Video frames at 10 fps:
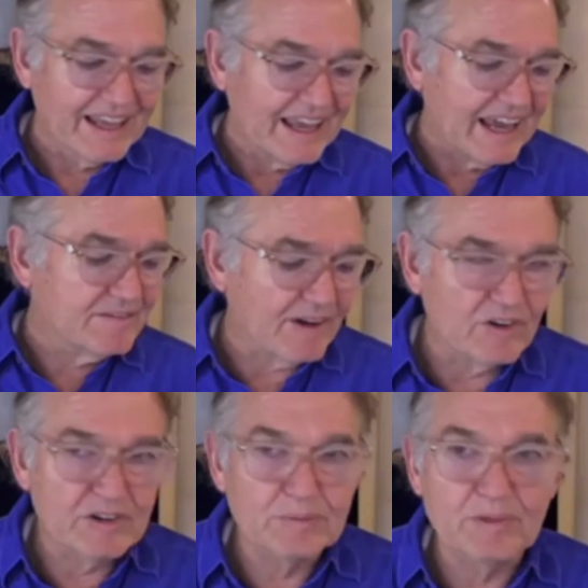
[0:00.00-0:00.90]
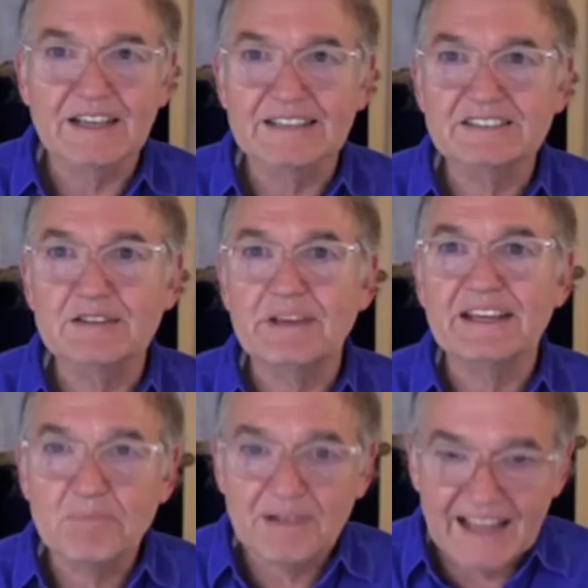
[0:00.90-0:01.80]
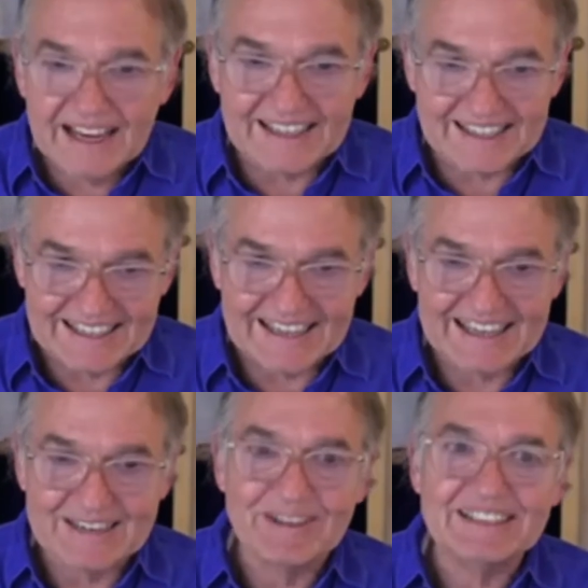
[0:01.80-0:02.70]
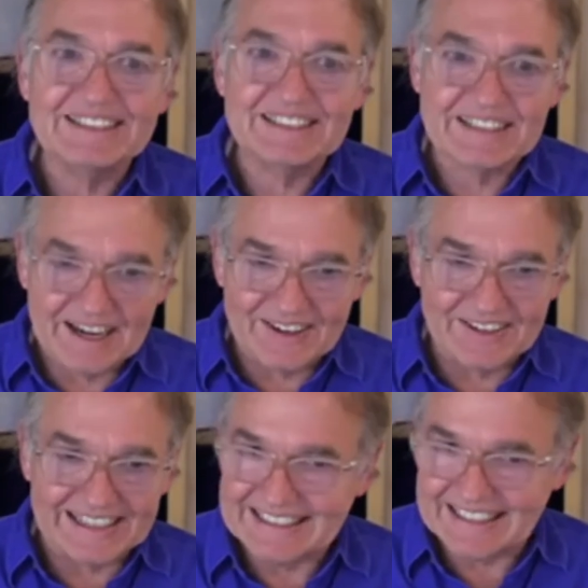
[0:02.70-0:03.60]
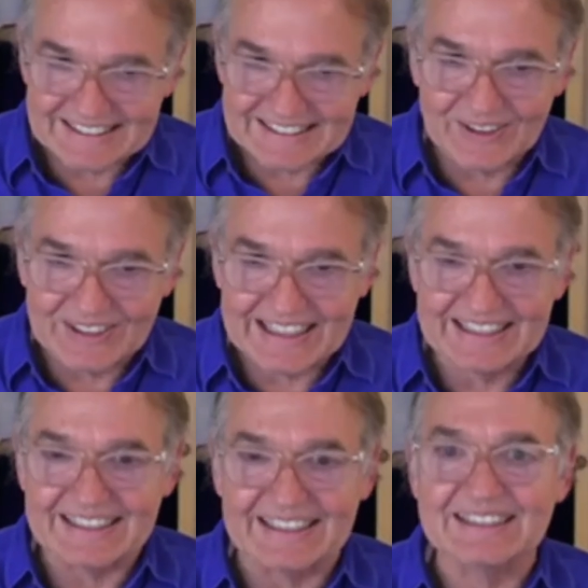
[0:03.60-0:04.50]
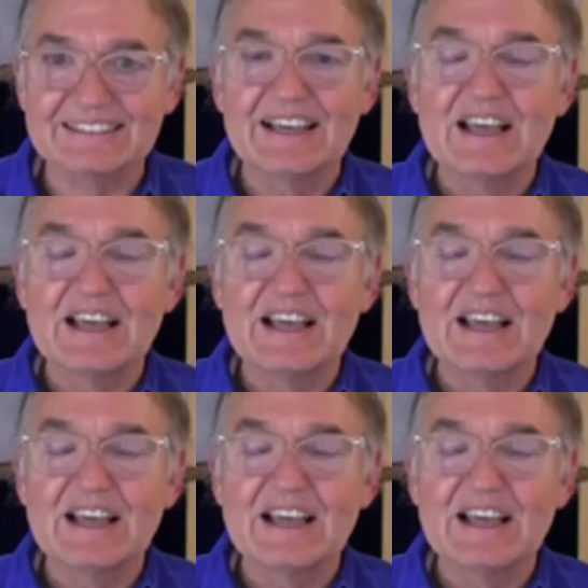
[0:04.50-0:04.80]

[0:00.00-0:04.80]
And vulnerable doesn't mean complaining. It can be sharing. See, that's the whole key to this.